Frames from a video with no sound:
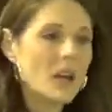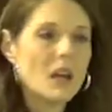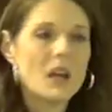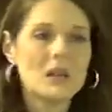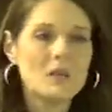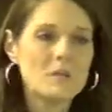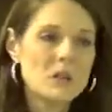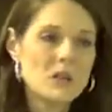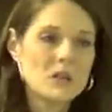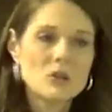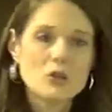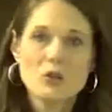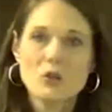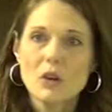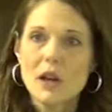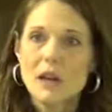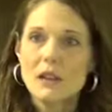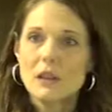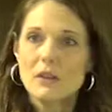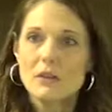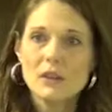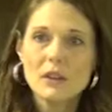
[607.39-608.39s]

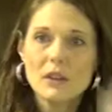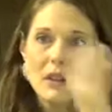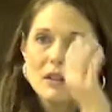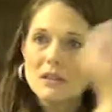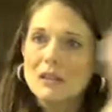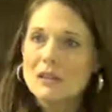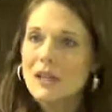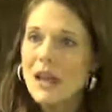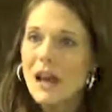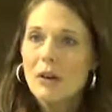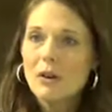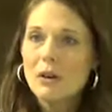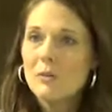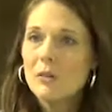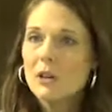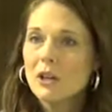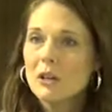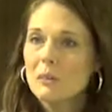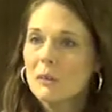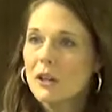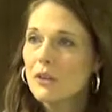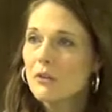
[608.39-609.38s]
administrative, and this is how I'm
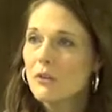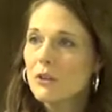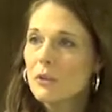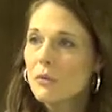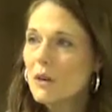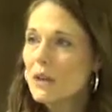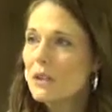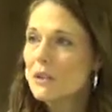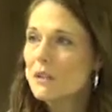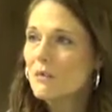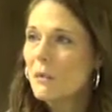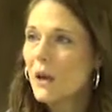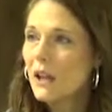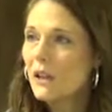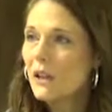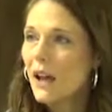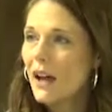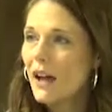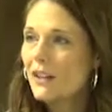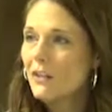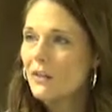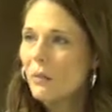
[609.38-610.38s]
going to be for the rest of my
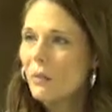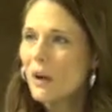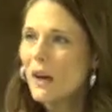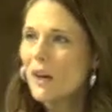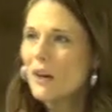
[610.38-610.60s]
life.